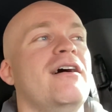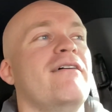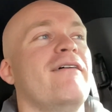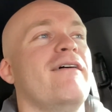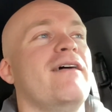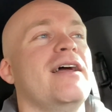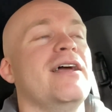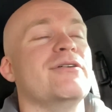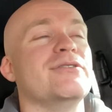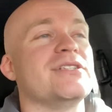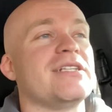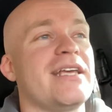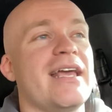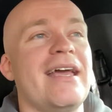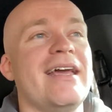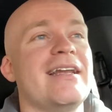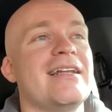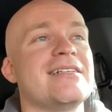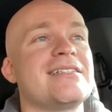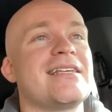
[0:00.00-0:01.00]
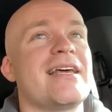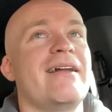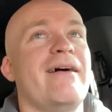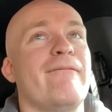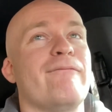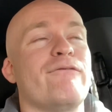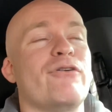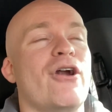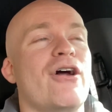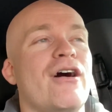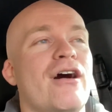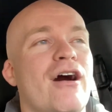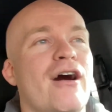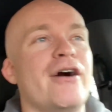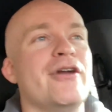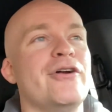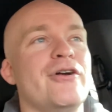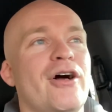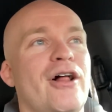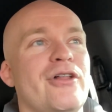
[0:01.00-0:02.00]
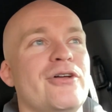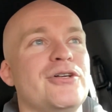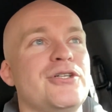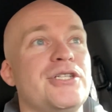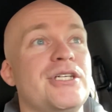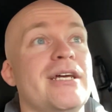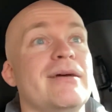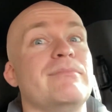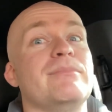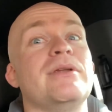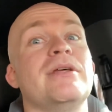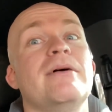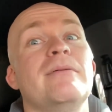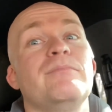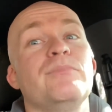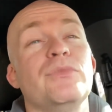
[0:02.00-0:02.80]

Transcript: It was K&N set up for $100 shipped.